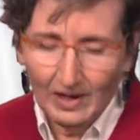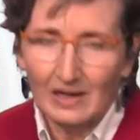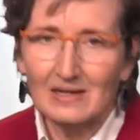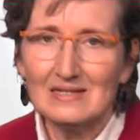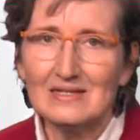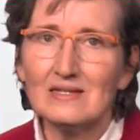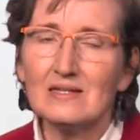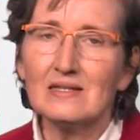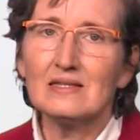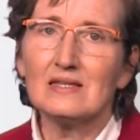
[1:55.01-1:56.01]

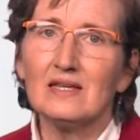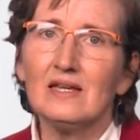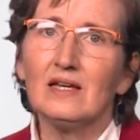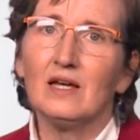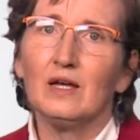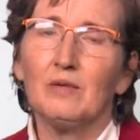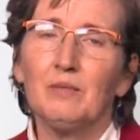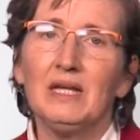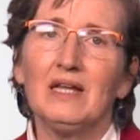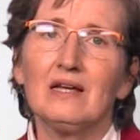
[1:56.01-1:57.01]
Consistency,
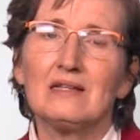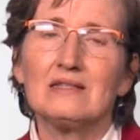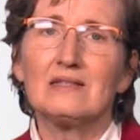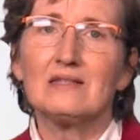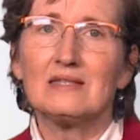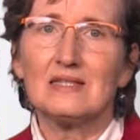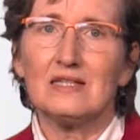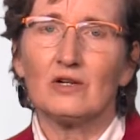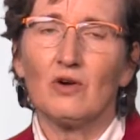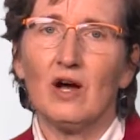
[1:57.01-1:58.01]
meaning consistency
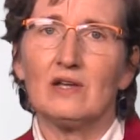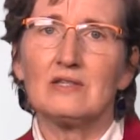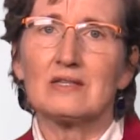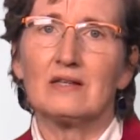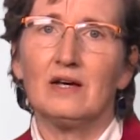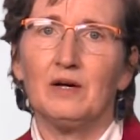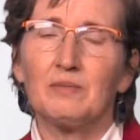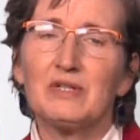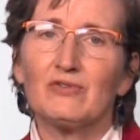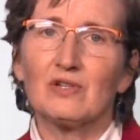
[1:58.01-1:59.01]
across
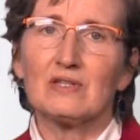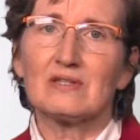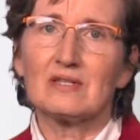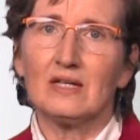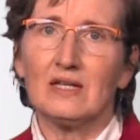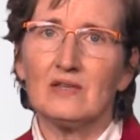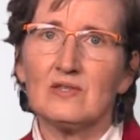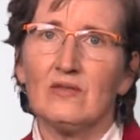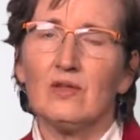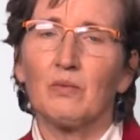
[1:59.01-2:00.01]
different studies.
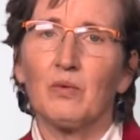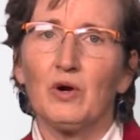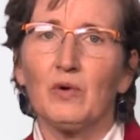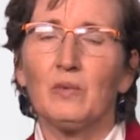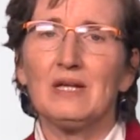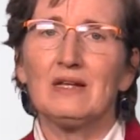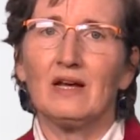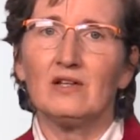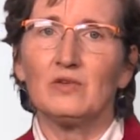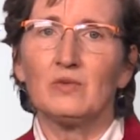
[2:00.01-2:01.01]
And we
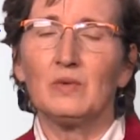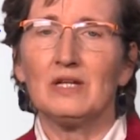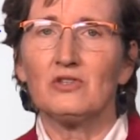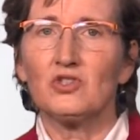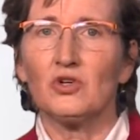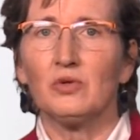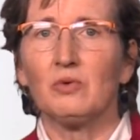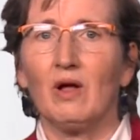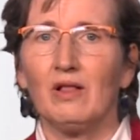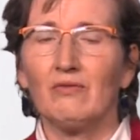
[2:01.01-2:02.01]
didn't show you
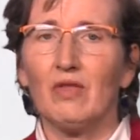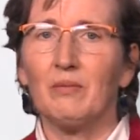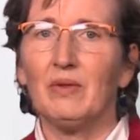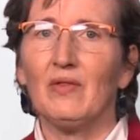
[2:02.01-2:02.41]
all of them in the